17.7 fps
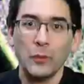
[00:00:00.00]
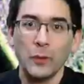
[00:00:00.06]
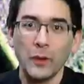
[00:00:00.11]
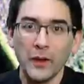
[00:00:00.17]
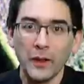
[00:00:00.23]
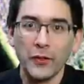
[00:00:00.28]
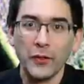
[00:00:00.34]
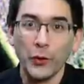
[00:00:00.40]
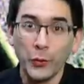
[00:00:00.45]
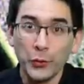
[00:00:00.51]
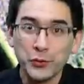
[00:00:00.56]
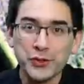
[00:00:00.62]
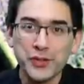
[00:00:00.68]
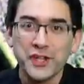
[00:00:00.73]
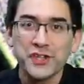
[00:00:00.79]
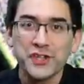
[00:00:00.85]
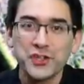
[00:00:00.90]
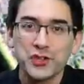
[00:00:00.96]
Well, those
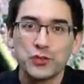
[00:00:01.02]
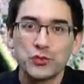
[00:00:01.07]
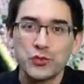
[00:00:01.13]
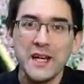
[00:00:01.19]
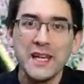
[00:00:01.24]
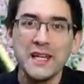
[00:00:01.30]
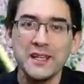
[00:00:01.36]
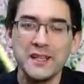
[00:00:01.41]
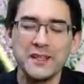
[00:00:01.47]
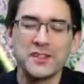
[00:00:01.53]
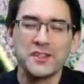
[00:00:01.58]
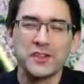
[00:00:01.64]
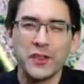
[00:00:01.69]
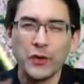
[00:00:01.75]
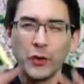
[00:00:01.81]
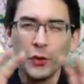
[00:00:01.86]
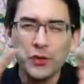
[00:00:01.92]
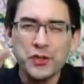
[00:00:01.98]
strings,
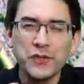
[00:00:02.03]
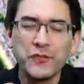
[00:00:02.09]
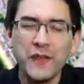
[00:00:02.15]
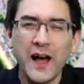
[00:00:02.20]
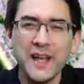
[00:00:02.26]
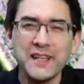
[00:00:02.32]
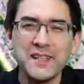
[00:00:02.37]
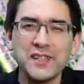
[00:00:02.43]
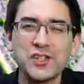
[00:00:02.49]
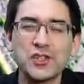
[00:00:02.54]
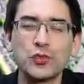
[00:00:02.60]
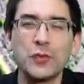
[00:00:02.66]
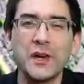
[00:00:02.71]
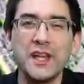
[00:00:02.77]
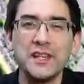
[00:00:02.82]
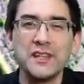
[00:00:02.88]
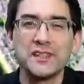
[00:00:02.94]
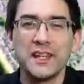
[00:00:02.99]
those fine
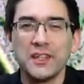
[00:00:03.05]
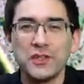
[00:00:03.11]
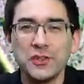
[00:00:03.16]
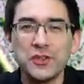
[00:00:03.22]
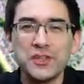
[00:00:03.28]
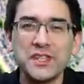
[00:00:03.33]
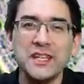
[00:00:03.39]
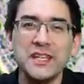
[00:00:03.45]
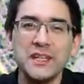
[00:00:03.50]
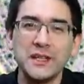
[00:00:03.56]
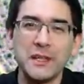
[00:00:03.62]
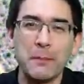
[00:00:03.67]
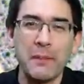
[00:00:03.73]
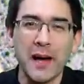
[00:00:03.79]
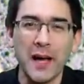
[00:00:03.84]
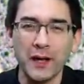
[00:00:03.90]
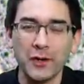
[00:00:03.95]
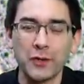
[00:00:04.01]
strings that you see in the
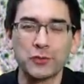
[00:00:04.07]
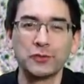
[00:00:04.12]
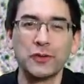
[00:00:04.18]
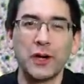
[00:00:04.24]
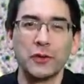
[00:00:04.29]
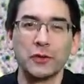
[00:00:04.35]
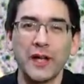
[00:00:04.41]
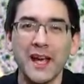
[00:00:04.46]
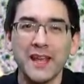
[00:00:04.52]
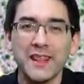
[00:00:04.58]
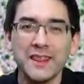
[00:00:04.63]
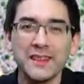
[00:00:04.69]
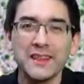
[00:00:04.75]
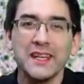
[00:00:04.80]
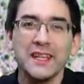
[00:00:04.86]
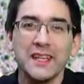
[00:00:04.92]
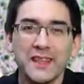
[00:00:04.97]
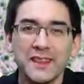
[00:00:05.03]
background, I
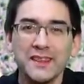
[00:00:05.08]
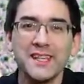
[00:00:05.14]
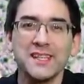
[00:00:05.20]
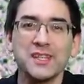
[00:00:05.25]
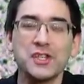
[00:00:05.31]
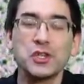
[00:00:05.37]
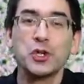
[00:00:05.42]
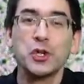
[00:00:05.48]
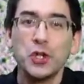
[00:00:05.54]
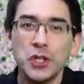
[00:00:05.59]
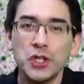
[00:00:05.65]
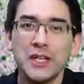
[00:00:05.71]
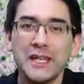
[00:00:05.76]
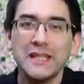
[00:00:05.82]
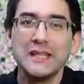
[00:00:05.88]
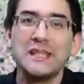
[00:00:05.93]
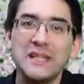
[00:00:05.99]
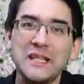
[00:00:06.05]
think this could
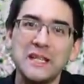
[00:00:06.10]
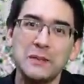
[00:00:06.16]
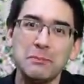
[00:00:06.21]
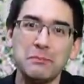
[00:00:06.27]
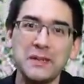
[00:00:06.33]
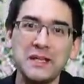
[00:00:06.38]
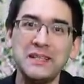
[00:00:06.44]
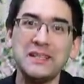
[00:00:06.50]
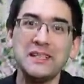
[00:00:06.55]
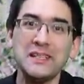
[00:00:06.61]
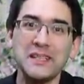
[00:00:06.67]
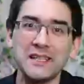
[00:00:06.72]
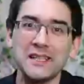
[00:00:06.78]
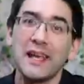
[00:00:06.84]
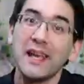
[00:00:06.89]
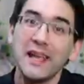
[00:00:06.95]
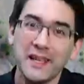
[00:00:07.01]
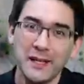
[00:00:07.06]
indeed be D
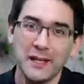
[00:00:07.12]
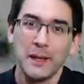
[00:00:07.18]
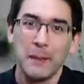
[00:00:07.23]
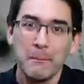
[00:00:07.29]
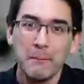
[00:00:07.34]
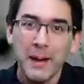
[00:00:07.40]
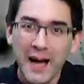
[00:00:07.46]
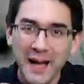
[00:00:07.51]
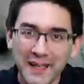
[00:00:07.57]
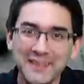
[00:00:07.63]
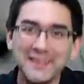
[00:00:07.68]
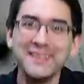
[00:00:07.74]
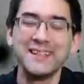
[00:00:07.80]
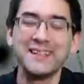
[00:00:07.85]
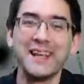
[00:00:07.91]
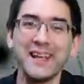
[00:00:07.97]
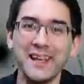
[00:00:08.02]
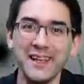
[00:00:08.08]
N A, my
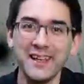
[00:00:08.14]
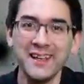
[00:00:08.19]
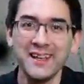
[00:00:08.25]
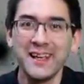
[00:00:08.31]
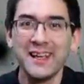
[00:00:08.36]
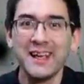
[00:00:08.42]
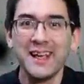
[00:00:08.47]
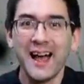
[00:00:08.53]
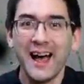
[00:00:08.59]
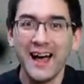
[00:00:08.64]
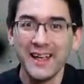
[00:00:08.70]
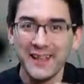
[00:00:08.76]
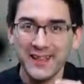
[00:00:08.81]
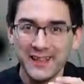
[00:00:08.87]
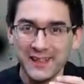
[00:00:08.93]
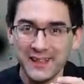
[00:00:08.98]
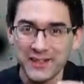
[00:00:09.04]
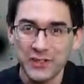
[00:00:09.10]
D N A.
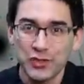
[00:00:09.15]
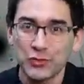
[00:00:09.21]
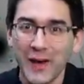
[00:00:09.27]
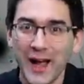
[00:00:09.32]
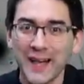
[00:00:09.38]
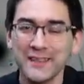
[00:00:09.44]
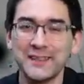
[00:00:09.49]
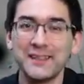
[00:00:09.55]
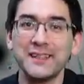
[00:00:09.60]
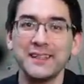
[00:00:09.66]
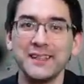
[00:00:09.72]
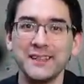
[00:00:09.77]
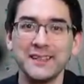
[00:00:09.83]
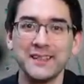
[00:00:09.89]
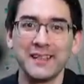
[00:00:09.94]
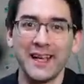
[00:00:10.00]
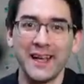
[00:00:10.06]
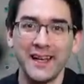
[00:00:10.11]
I extracted
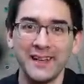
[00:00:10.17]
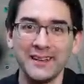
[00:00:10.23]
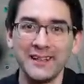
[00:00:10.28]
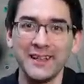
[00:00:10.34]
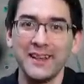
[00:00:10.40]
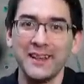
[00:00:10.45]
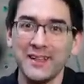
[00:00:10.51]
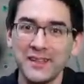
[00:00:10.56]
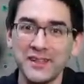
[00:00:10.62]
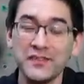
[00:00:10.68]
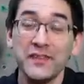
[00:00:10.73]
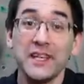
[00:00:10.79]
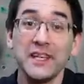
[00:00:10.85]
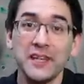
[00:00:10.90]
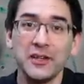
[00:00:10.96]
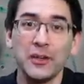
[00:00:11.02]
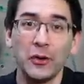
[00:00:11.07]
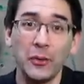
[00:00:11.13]
it, and in this
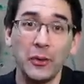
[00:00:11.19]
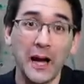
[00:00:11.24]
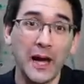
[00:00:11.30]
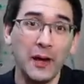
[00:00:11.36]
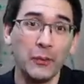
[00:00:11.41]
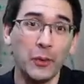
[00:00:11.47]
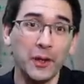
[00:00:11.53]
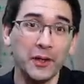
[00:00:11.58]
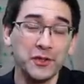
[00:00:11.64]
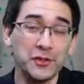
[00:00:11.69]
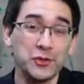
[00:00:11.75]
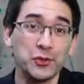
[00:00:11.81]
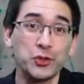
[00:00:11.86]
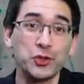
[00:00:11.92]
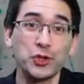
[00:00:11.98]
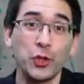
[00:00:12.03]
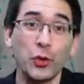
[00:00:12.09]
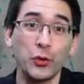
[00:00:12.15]
video I want
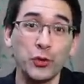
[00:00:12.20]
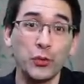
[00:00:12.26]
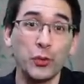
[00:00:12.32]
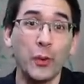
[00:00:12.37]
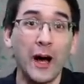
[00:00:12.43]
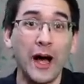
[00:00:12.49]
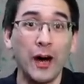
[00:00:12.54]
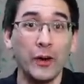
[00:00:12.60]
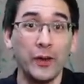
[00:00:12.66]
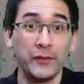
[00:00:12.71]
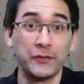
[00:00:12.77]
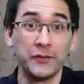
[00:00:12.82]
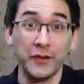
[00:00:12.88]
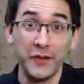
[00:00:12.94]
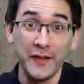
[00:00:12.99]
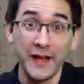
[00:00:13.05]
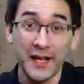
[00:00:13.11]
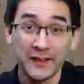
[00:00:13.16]
to show you how I've
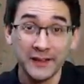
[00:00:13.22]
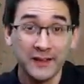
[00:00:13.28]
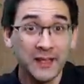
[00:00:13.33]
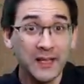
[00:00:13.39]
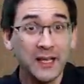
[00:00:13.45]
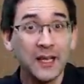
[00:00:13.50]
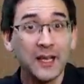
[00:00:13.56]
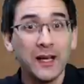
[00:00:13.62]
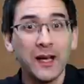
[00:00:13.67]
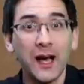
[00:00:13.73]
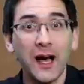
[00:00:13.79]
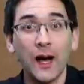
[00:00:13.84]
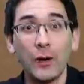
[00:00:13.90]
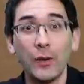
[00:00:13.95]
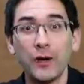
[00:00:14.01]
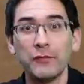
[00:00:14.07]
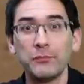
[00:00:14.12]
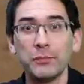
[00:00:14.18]
done that,
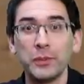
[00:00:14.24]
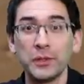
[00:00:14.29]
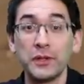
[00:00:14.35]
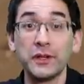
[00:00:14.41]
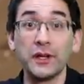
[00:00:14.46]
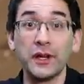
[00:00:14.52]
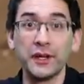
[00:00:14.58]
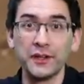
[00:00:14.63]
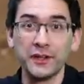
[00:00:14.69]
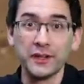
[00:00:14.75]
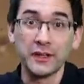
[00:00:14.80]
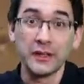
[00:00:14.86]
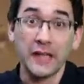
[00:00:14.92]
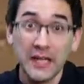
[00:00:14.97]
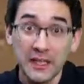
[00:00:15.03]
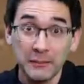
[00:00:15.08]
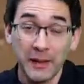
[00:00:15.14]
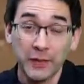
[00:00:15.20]
how I've put it under the
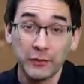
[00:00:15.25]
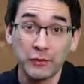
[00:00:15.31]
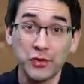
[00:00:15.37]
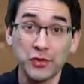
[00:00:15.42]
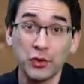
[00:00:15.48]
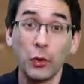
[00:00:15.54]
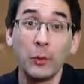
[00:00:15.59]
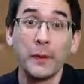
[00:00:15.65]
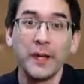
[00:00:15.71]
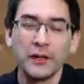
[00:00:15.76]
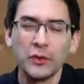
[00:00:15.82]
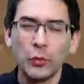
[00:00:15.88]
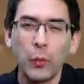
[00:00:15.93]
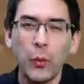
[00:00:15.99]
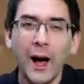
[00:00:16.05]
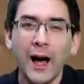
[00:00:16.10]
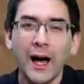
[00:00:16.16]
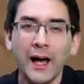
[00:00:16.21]
light microscope, and
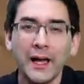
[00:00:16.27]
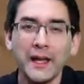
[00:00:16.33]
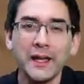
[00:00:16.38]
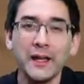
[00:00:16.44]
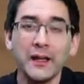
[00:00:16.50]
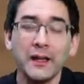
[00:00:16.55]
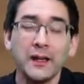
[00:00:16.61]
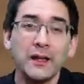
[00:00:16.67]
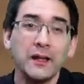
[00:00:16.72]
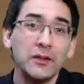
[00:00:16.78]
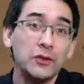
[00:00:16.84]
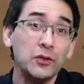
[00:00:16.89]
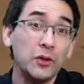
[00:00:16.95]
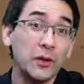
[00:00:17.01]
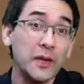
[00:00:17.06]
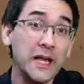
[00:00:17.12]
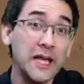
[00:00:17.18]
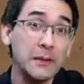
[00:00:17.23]
why
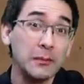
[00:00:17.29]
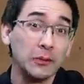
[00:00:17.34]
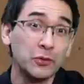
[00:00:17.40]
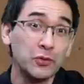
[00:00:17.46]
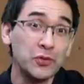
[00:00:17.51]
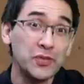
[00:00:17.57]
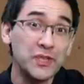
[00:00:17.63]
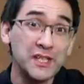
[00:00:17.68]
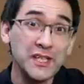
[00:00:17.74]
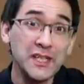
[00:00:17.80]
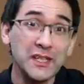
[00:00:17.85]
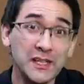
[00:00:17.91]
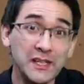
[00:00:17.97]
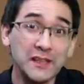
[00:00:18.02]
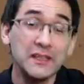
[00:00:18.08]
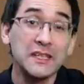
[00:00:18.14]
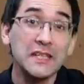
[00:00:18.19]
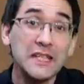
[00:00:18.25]
you're able to
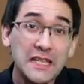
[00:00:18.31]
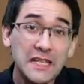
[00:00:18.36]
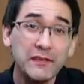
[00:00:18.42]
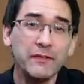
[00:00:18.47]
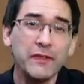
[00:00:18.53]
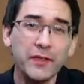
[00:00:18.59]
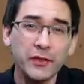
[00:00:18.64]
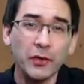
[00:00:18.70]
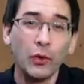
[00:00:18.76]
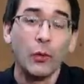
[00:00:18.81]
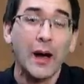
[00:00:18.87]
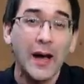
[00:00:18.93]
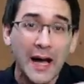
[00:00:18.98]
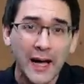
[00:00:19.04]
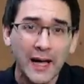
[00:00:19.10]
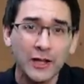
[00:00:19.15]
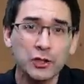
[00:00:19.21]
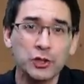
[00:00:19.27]
see it, even though
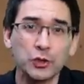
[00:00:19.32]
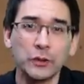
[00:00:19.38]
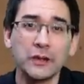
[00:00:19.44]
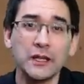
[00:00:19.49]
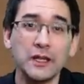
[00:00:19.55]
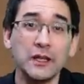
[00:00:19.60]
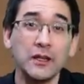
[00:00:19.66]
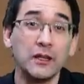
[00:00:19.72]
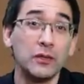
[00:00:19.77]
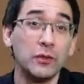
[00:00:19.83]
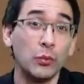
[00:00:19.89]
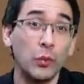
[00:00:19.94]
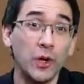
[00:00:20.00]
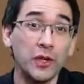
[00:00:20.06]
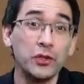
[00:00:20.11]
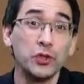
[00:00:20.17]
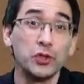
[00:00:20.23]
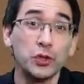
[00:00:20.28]
actually
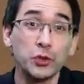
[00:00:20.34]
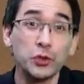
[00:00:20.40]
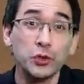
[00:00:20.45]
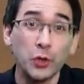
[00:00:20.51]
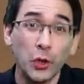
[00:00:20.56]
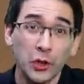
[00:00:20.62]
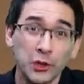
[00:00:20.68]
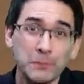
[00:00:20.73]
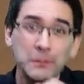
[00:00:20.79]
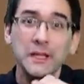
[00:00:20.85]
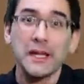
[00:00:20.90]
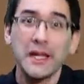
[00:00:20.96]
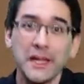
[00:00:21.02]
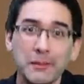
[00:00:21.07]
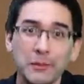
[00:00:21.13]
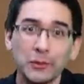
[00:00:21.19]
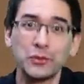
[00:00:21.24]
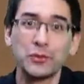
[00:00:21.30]
one should not be
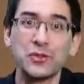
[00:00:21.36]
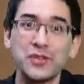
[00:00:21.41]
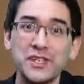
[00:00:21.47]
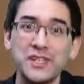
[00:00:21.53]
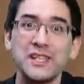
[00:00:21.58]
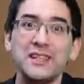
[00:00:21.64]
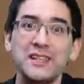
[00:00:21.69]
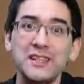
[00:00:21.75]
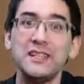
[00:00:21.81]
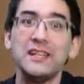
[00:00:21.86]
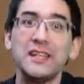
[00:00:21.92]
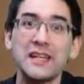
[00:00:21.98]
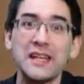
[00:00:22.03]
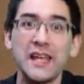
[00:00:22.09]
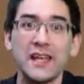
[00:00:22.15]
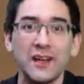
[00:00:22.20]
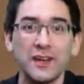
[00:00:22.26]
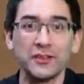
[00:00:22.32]
able to see D N
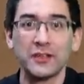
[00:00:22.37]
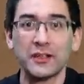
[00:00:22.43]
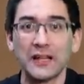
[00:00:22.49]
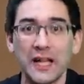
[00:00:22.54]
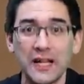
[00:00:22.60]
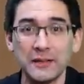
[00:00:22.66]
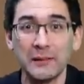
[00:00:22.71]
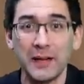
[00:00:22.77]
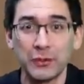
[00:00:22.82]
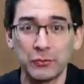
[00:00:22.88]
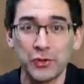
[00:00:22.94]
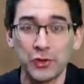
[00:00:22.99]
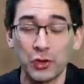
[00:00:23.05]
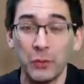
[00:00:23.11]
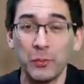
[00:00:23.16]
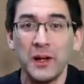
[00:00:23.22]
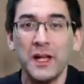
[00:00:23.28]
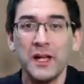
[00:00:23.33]
A under light
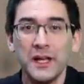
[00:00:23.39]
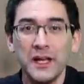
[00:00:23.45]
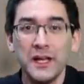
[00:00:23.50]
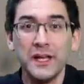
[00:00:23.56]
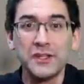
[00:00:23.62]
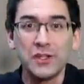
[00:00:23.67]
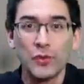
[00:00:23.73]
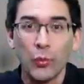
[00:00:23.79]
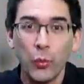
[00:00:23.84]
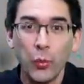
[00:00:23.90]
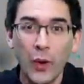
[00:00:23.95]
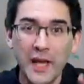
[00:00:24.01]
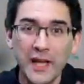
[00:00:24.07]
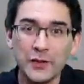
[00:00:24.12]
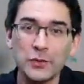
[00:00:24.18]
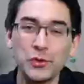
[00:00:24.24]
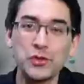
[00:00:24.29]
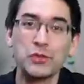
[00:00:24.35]
microscope. It's
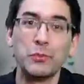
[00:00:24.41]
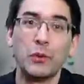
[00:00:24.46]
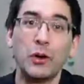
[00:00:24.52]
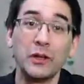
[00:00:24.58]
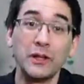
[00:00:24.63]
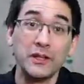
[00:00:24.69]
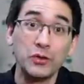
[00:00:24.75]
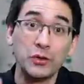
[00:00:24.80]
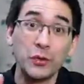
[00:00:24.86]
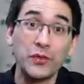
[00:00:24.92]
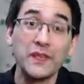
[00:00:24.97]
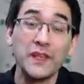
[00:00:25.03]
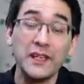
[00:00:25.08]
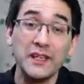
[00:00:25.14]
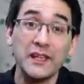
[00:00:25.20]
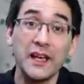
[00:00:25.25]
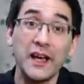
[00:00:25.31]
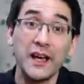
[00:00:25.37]
way too small and too
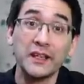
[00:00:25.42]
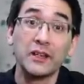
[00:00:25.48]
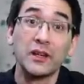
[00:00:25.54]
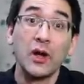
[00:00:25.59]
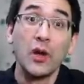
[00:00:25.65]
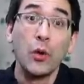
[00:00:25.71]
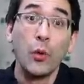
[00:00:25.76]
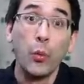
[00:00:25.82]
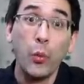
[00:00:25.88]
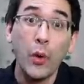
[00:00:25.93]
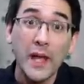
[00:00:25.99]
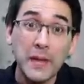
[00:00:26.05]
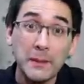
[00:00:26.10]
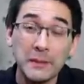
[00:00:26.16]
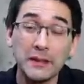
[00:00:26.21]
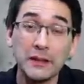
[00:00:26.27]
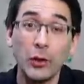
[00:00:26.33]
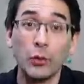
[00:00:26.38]
thin and
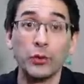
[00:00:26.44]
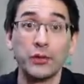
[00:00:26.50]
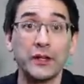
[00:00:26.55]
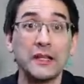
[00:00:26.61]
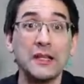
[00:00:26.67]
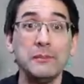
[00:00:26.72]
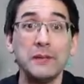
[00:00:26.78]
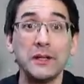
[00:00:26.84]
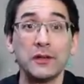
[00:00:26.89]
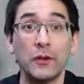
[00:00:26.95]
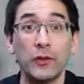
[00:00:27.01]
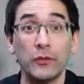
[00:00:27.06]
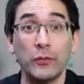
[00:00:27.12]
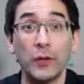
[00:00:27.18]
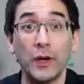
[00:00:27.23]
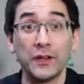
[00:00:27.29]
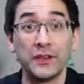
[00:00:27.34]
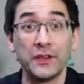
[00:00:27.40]
way below the limit
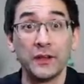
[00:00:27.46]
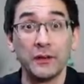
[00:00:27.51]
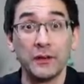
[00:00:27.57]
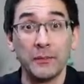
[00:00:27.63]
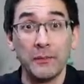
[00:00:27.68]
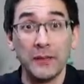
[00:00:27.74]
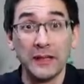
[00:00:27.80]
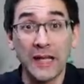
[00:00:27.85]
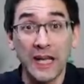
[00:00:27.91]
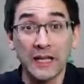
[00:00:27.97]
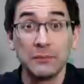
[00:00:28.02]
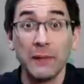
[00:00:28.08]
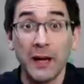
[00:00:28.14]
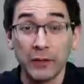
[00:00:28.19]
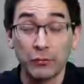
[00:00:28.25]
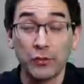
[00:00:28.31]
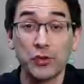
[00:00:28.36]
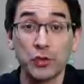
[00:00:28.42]
of what light
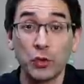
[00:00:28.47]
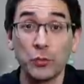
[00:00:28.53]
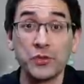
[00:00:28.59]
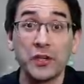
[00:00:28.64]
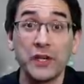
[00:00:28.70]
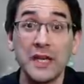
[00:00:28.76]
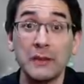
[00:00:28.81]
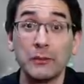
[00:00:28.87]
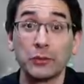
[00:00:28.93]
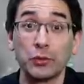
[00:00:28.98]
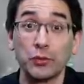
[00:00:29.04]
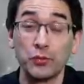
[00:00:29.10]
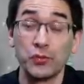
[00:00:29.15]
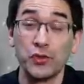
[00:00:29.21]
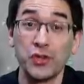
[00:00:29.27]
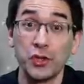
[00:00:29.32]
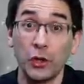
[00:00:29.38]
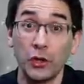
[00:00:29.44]
microscopes are able to
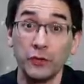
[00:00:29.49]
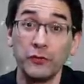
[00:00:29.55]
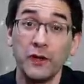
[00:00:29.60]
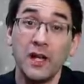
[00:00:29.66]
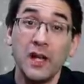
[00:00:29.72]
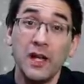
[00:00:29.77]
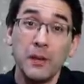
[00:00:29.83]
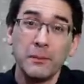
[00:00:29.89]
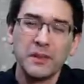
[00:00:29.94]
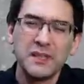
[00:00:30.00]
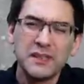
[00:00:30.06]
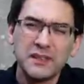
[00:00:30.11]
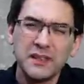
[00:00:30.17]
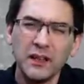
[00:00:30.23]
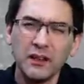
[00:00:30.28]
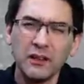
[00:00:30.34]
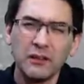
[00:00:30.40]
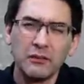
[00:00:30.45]
resolve. But
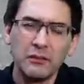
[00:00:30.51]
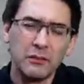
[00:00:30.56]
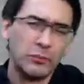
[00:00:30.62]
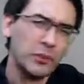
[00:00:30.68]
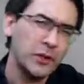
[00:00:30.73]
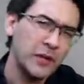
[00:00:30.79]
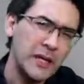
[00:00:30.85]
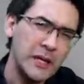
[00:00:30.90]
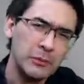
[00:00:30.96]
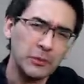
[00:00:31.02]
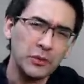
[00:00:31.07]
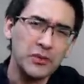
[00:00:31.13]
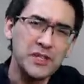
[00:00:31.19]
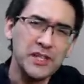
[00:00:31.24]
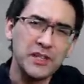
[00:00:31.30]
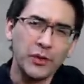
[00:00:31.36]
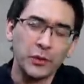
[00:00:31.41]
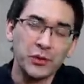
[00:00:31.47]
still, we're able to
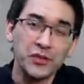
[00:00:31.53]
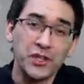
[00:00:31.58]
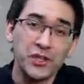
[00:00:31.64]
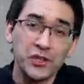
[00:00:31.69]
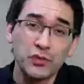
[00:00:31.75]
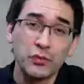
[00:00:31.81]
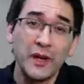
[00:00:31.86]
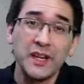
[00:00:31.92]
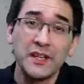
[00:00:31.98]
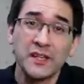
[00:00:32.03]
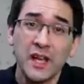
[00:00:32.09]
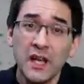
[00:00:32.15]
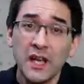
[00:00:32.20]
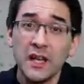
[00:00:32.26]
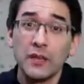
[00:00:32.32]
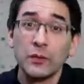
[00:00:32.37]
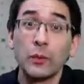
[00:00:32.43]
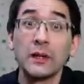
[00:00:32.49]
see those strings.
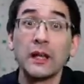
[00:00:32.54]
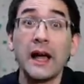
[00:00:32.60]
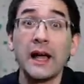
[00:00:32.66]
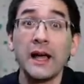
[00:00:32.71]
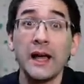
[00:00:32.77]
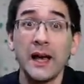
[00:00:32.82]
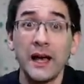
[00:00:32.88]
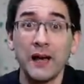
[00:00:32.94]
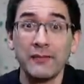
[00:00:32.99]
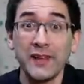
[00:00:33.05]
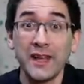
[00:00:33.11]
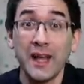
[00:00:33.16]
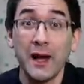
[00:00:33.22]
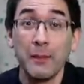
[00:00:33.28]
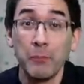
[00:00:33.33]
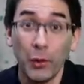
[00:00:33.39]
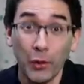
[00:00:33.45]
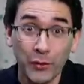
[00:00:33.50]
Well, I have a
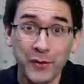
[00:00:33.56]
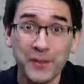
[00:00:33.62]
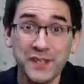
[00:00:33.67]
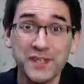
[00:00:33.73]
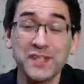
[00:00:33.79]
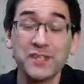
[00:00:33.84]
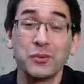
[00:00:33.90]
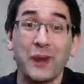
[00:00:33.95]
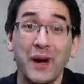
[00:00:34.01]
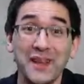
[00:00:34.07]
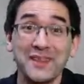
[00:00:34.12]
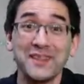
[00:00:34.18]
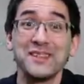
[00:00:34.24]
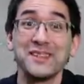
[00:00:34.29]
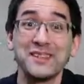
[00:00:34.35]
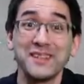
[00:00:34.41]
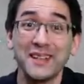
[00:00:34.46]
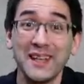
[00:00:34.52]
hypothesis why
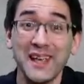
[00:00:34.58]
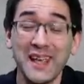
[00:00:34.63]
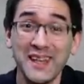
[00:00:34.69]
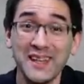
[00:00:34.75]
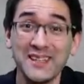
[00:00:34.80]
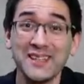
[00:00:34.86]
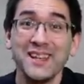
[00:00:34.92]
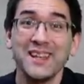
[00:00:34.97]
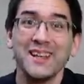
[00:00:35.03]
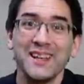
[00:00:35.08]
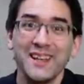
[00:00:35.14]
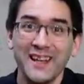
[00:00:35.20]
this is the case.